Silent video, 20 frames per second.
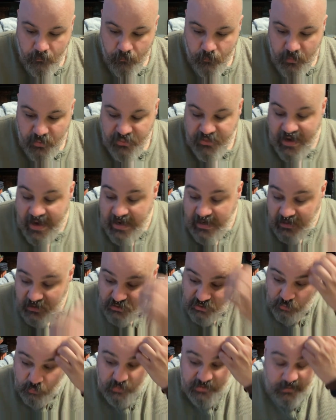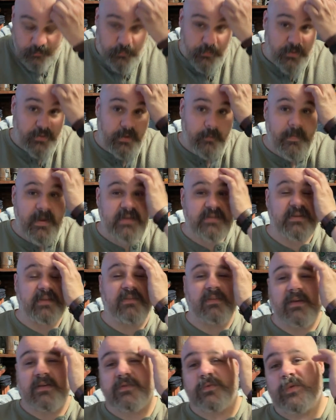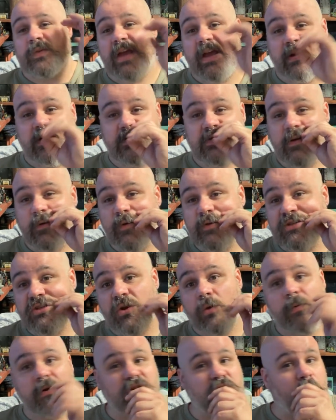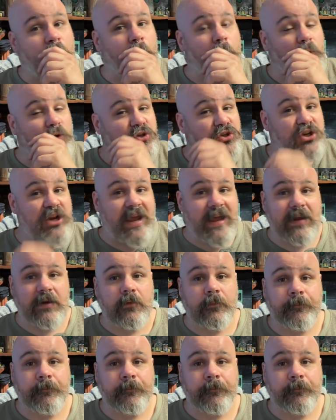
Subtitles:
they could do some really amazing things with that because there was so much cool shit.